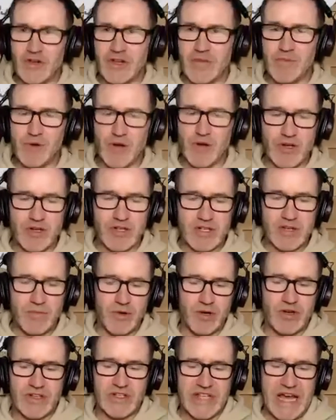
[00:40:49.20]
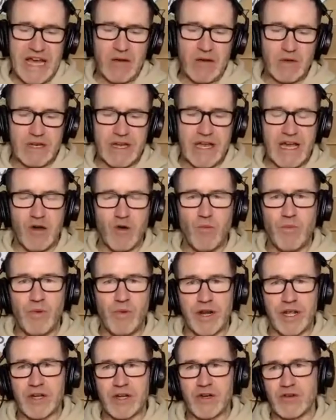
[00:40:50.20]
the book is out now,
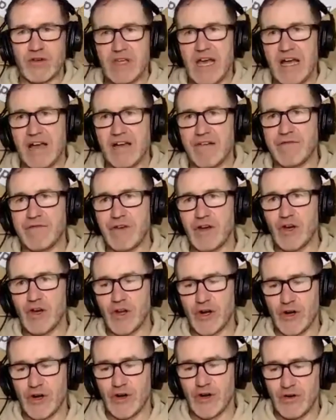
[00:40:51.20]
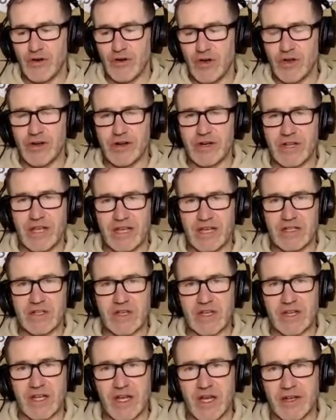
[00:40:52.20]
but I know you have other things
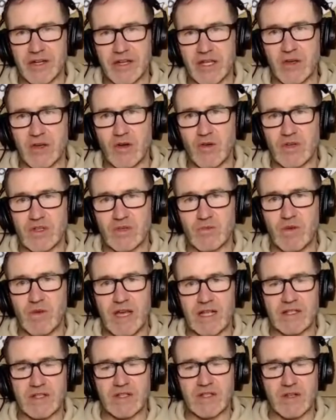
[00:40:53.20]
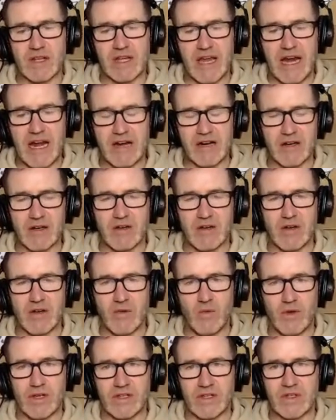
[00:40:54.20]
on the go as well. So the garden
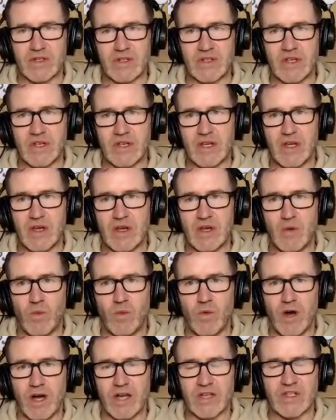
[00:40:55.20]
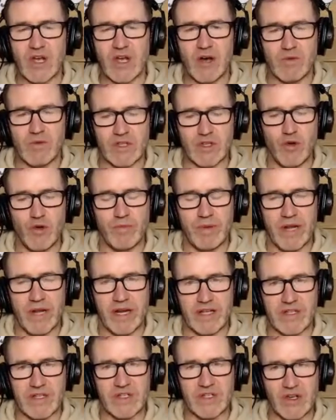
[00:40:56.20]
was always open on
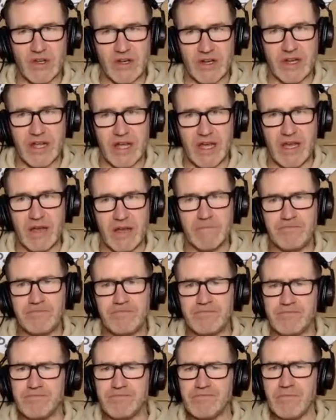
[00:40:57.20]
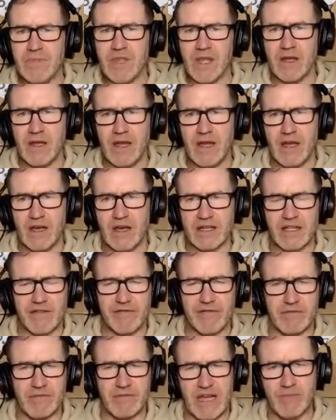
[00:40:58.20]
a Sunday, I
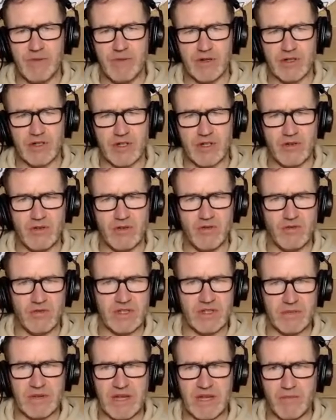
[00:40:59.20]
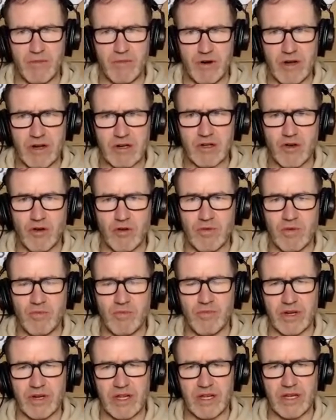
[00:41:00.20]
think from April to September or October,
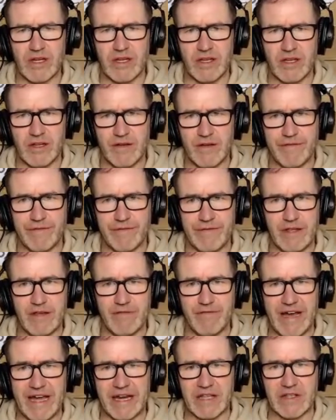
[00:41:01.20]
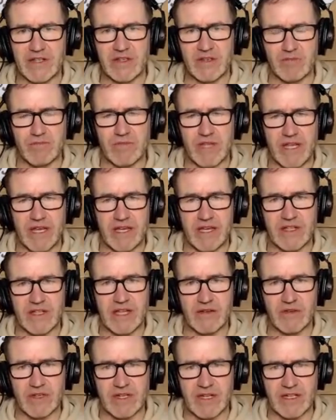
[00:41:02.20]
but you've added some days
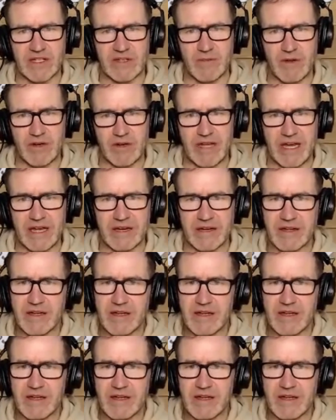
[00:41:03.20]
now. So tell us about that.